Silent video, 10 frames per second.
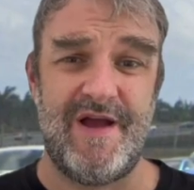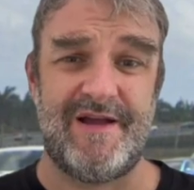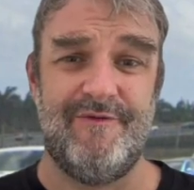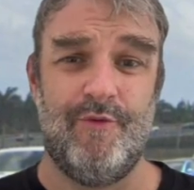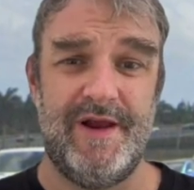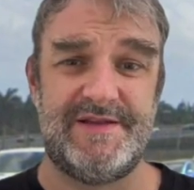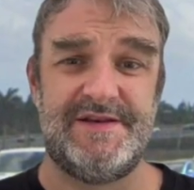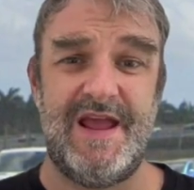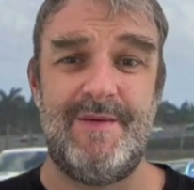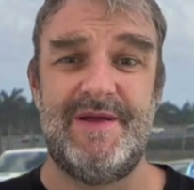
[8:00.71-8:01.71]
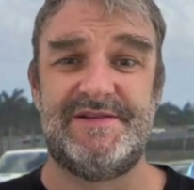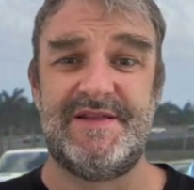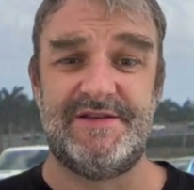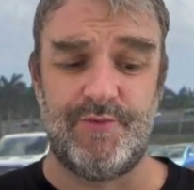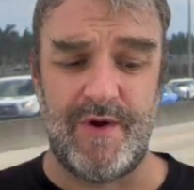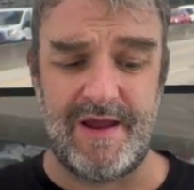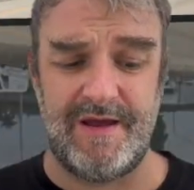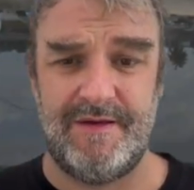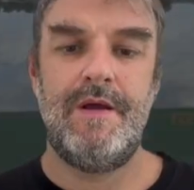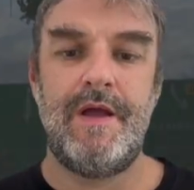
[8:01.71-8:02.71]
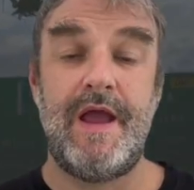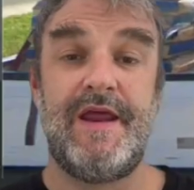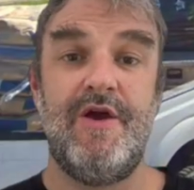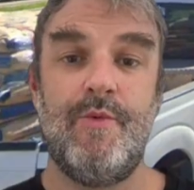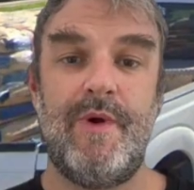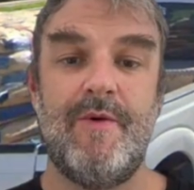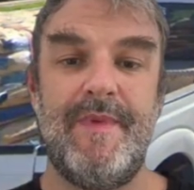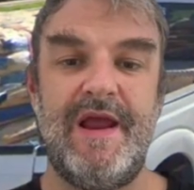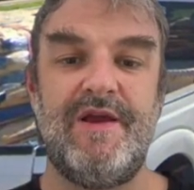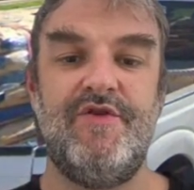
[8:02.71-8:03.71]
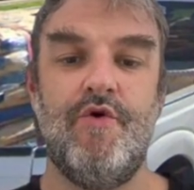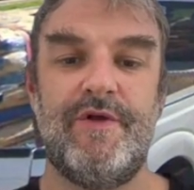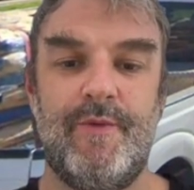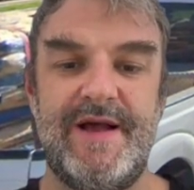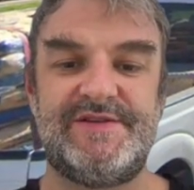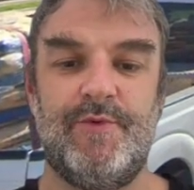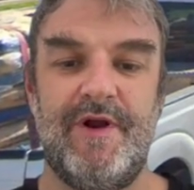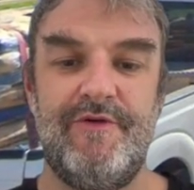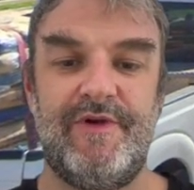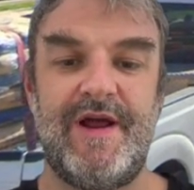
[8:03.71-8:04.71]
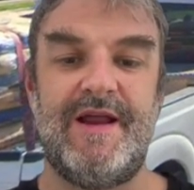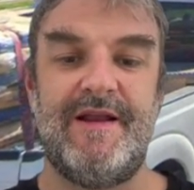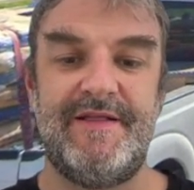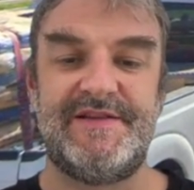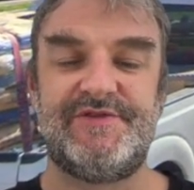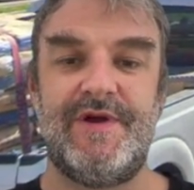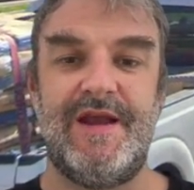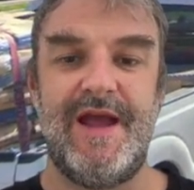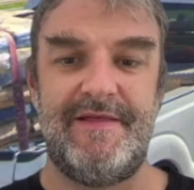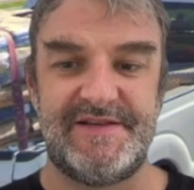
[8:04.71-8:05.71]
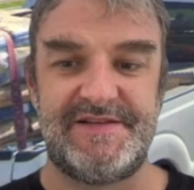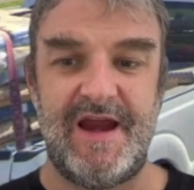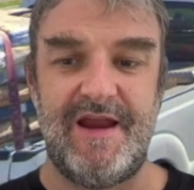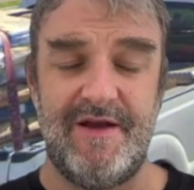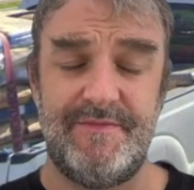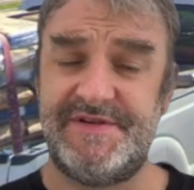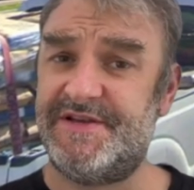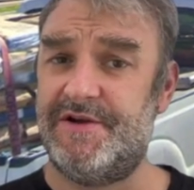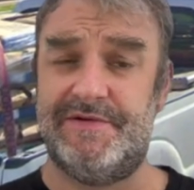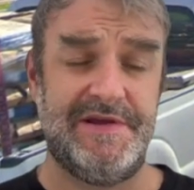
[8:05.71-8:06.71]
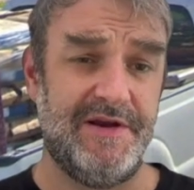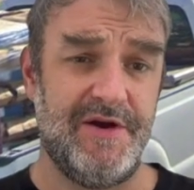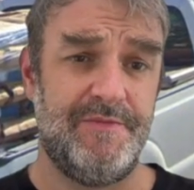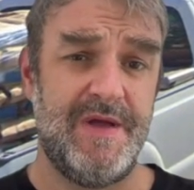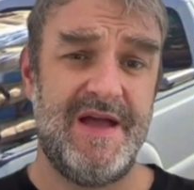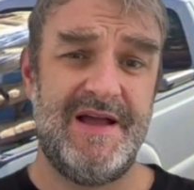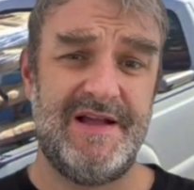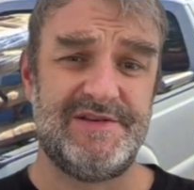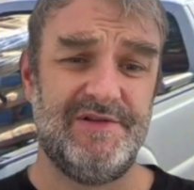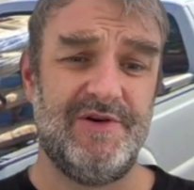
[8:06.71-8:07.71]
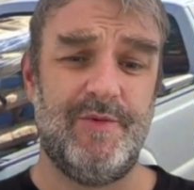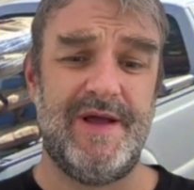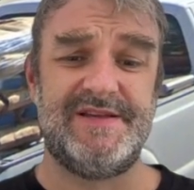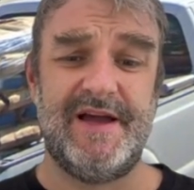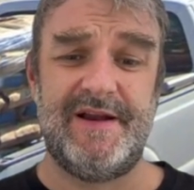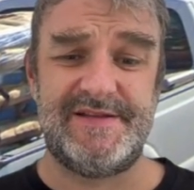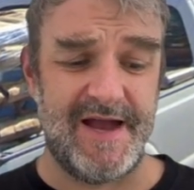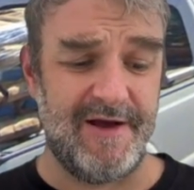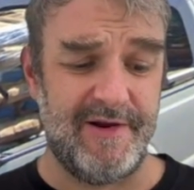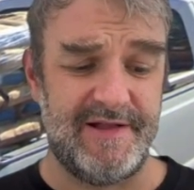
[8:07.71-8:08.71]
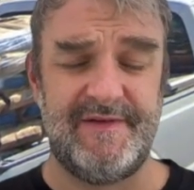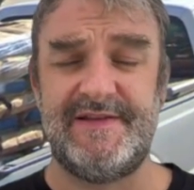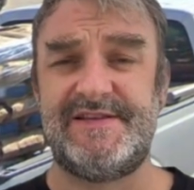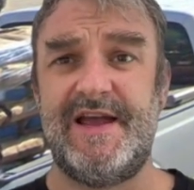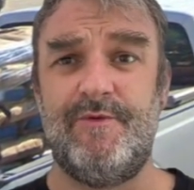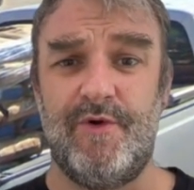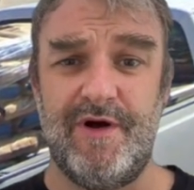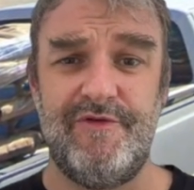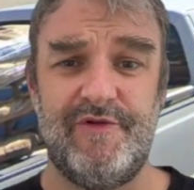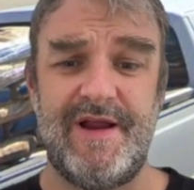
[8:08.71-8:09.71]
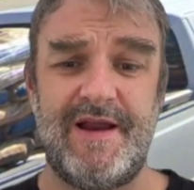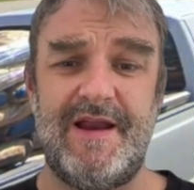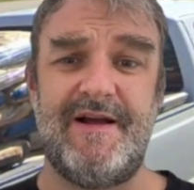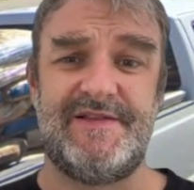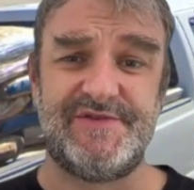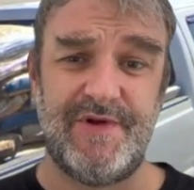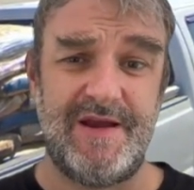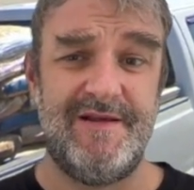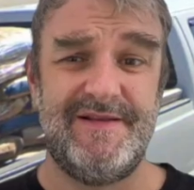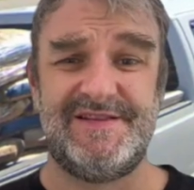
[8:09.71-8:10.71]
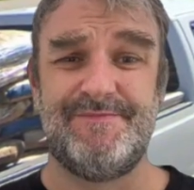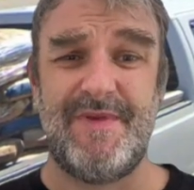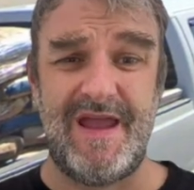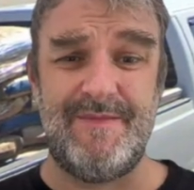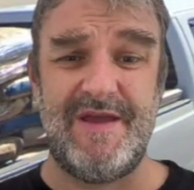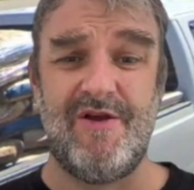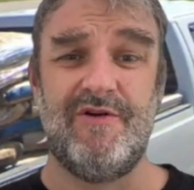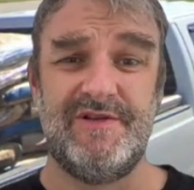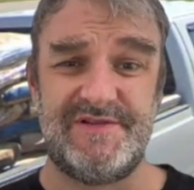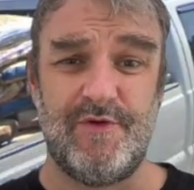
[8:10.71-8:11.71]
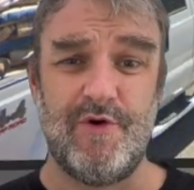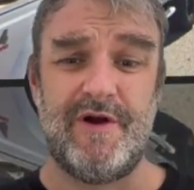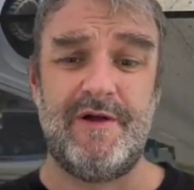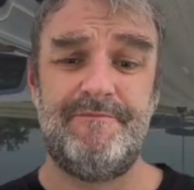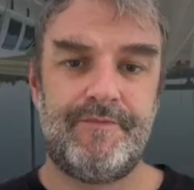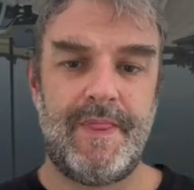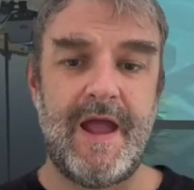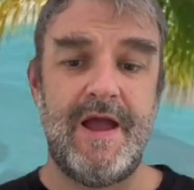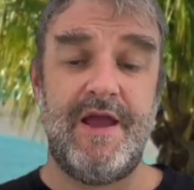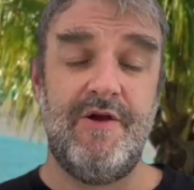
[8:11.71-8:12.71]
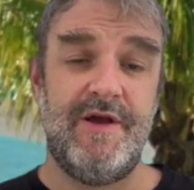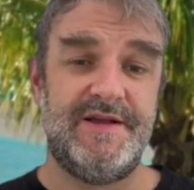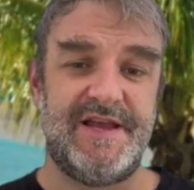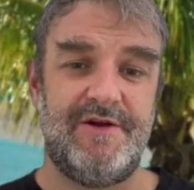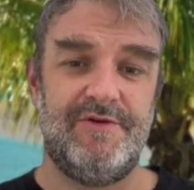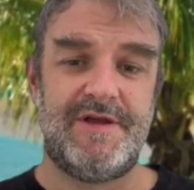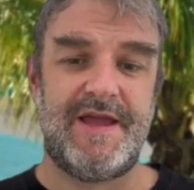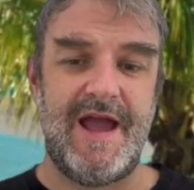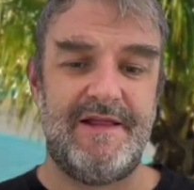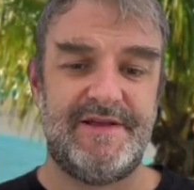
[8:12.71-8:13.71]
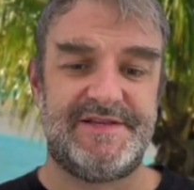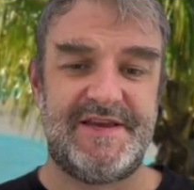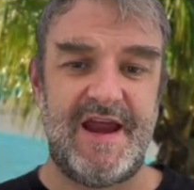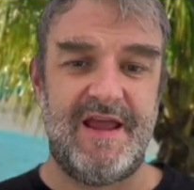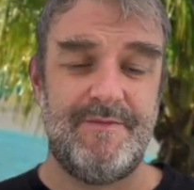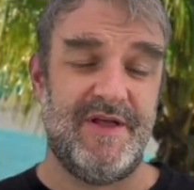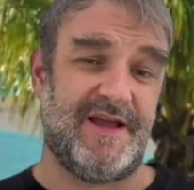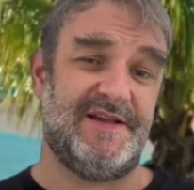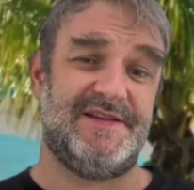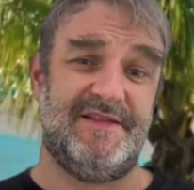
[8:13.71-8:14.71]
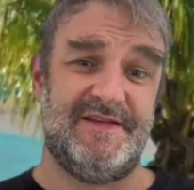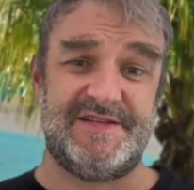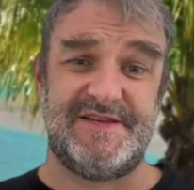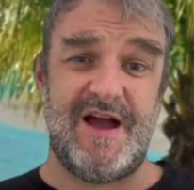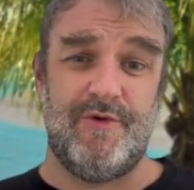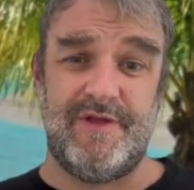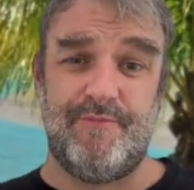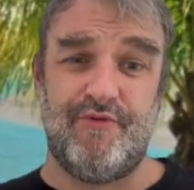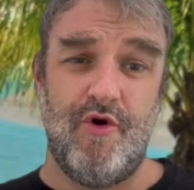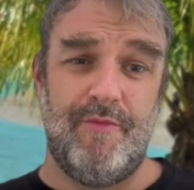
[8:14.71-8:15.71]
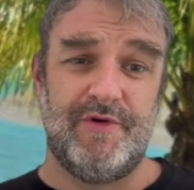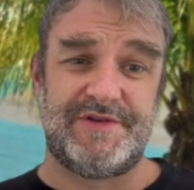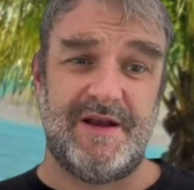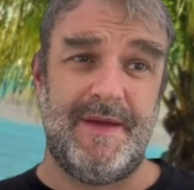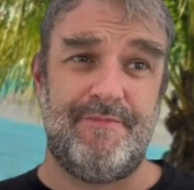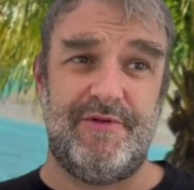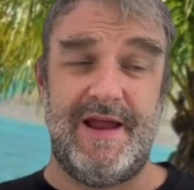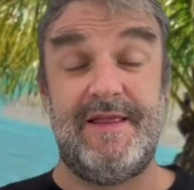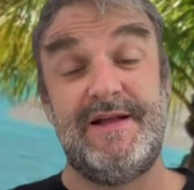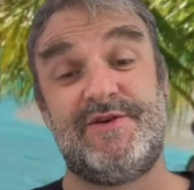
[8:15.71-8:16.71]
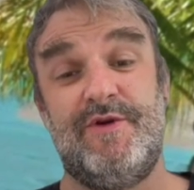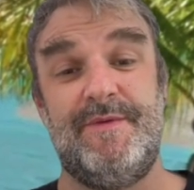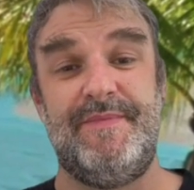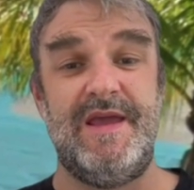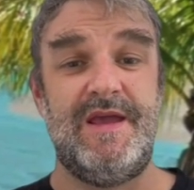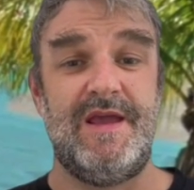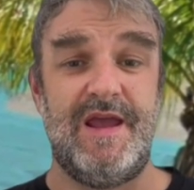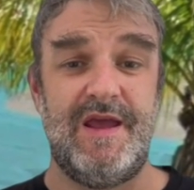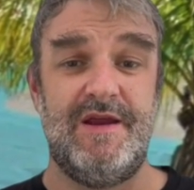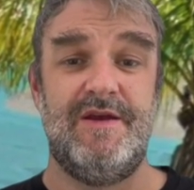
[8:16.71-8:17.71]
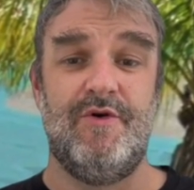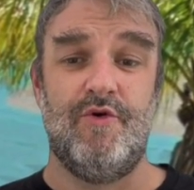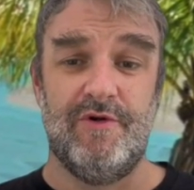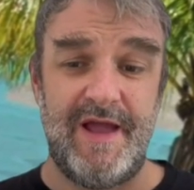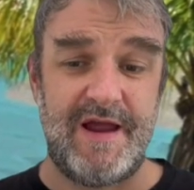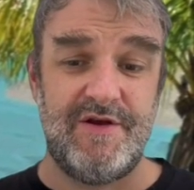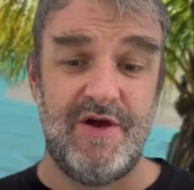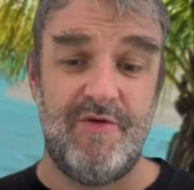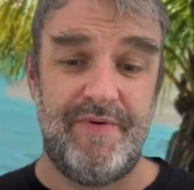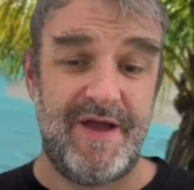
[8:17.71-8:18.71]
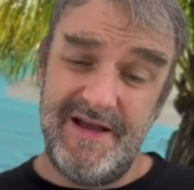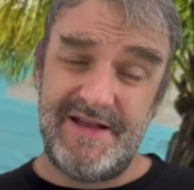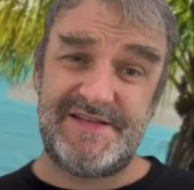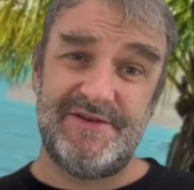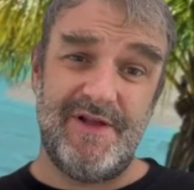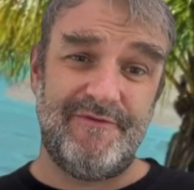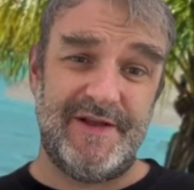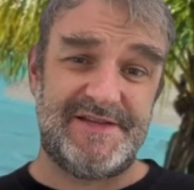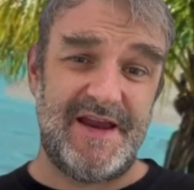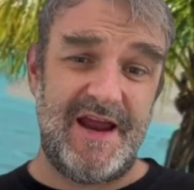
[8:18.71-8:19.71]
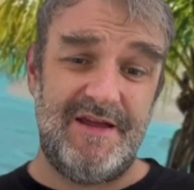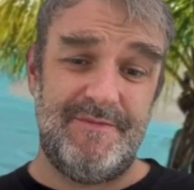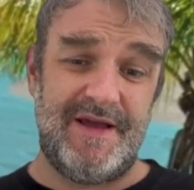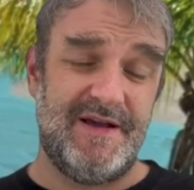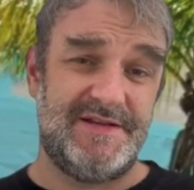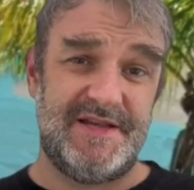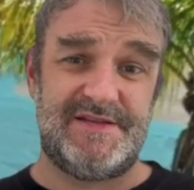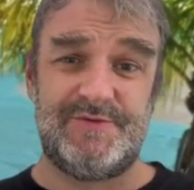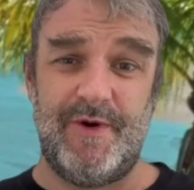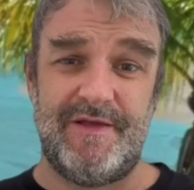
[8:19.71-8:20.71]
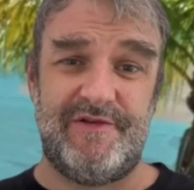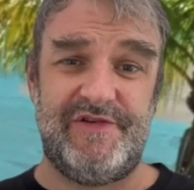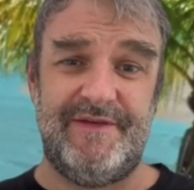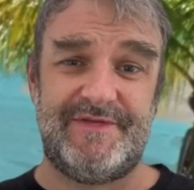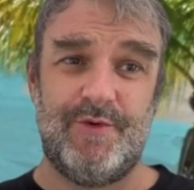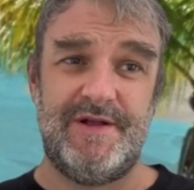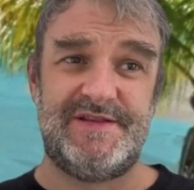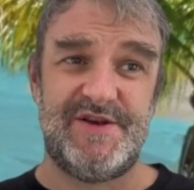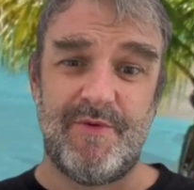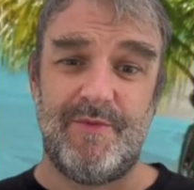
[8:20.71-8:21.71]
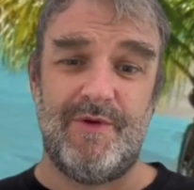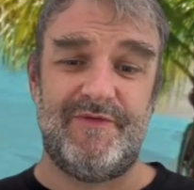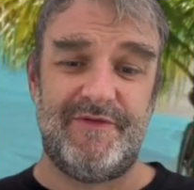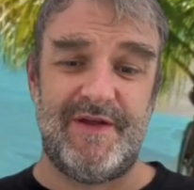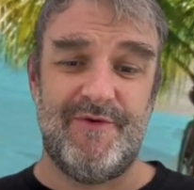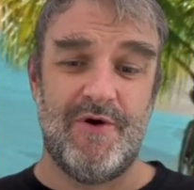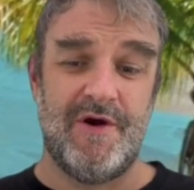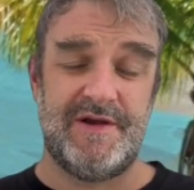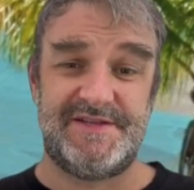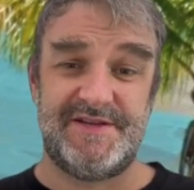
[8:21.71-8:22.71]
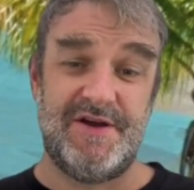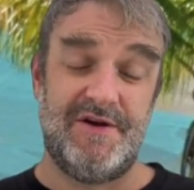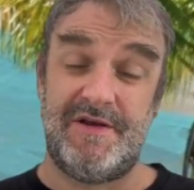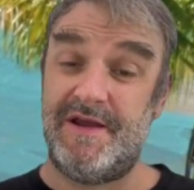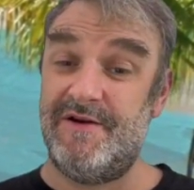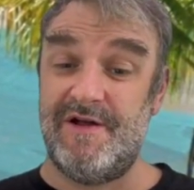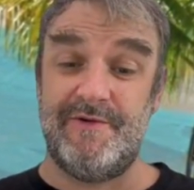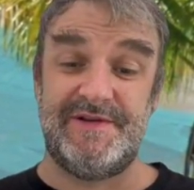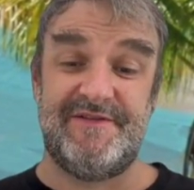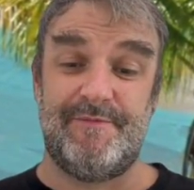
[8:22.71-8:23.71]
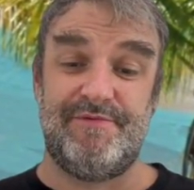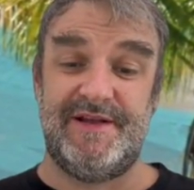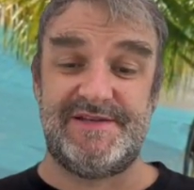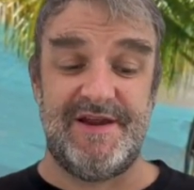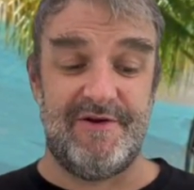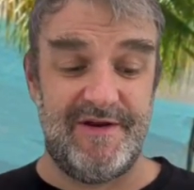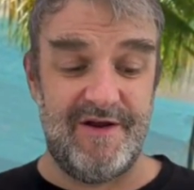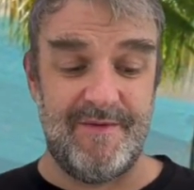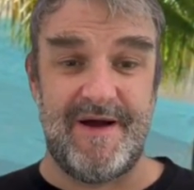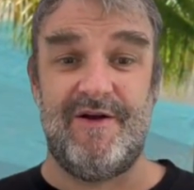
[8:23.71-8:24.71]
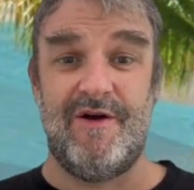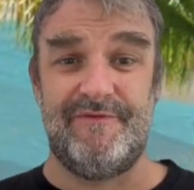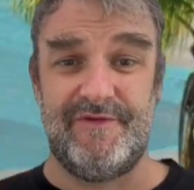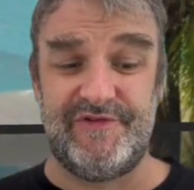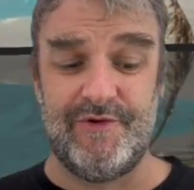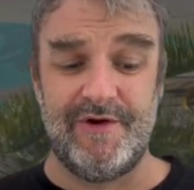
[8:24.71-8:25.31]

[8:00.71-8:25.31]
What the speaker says: of what its name is this week. And here we are meeting Northwest 199th Street and the stadium, so it's a little ways out of town if it's at 199th Street. This is Miami Gardens, Florida. And here is a look at the stadium. Like I said, this is not where the Pro Bowl is going to be played. That's going to be in Orlando, but this is a lovely stadium because this is where the Chiefs won Super Bowl 54. So it'll always have a place near and dear to my heart for sure.